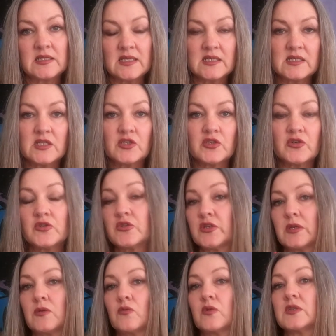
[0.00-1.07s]

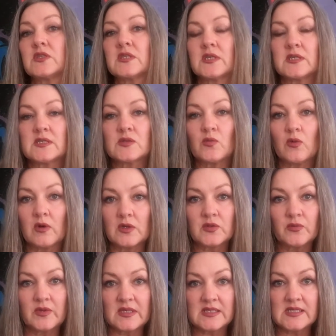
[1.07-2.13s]
destitution, which is
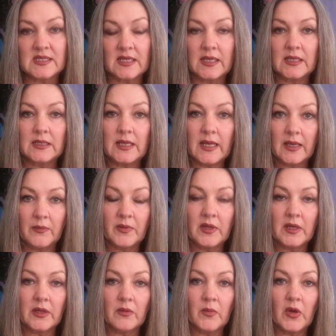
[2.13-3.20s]
what we're seeing
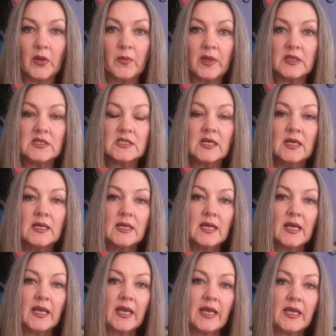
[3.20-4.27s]
happen at the moment.
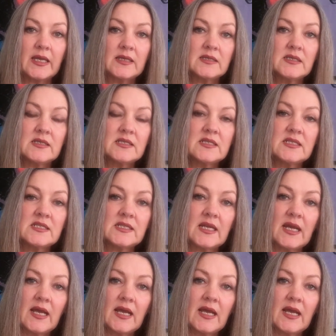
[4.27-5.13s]
And